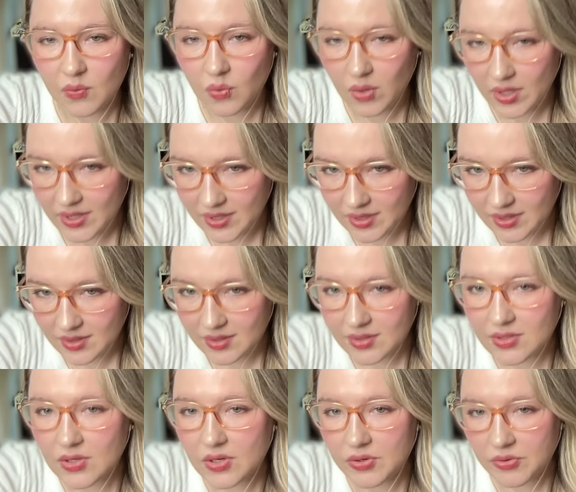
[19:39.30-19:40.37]
Woody,
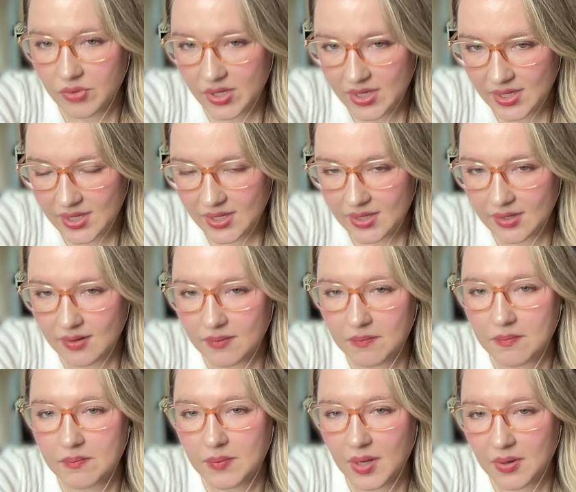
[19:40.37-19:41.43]
green,
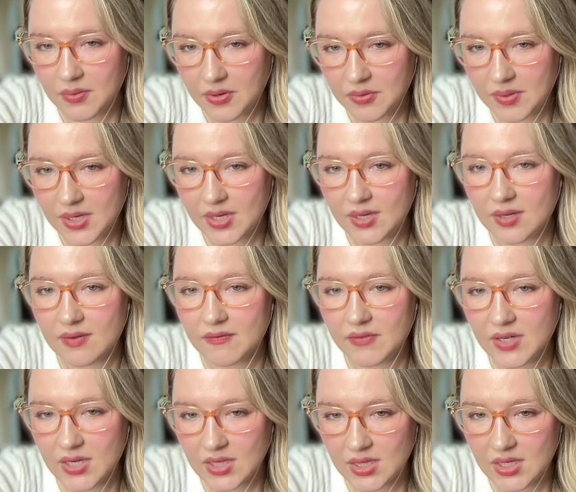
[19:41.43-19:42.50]
powdery,
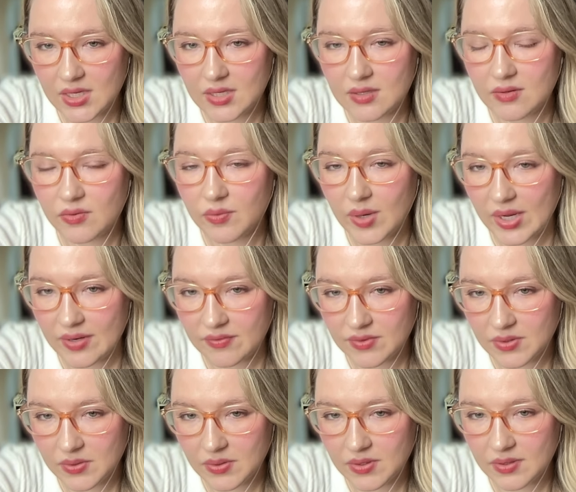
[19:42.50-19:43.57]
vanilla, white
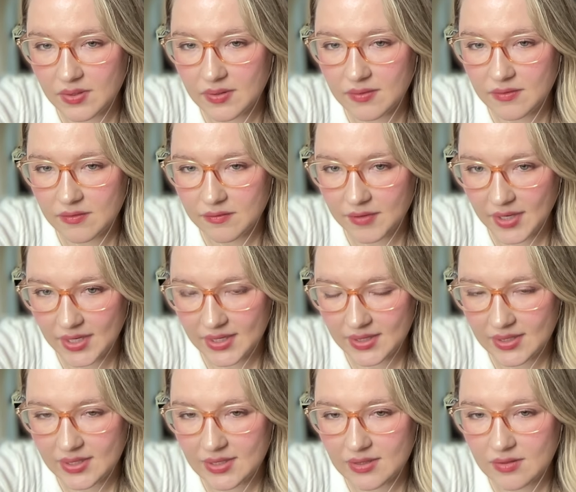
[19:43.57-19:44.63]
floral,
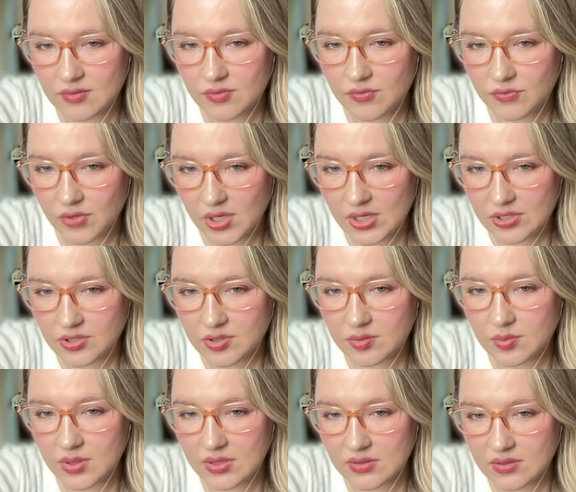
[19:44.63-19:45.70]
violet, fresh,
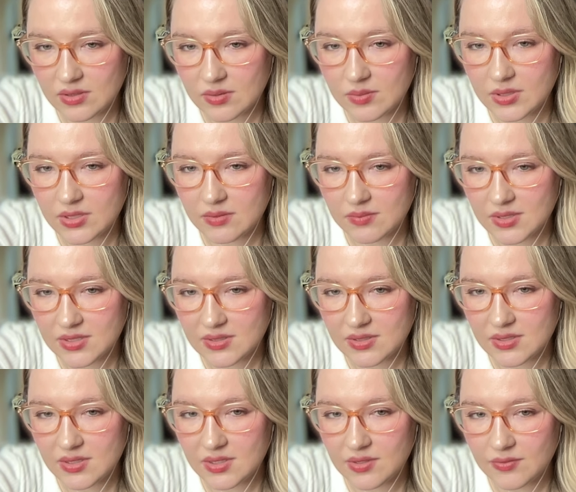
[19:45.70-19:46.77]
balsamic,
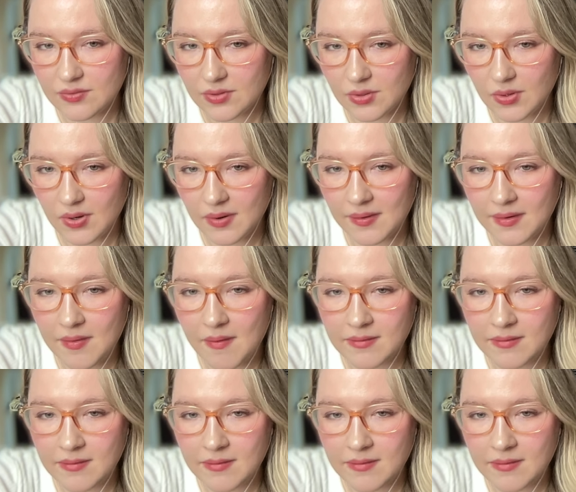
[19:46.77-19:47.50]
musky, and floral.